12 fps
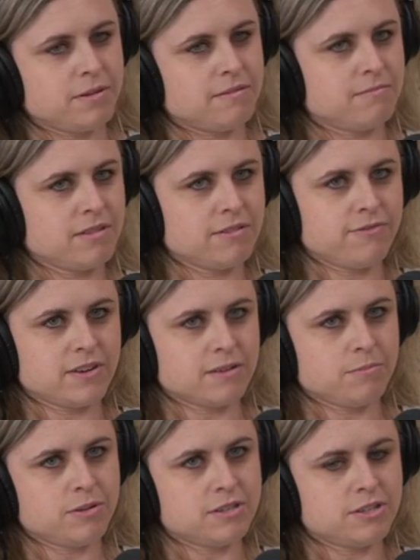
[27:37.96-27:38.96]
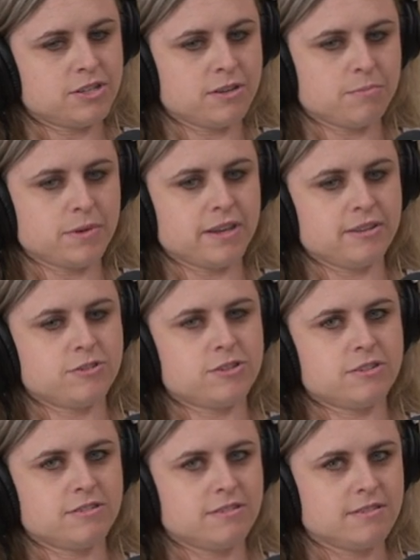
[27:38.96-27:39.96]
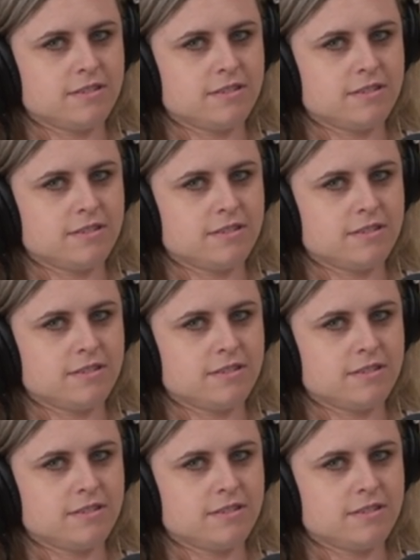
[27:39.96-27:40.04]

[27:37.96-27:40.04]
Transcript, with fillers: motherfucking pussy shit yeah, bitch. Yeah, yeah.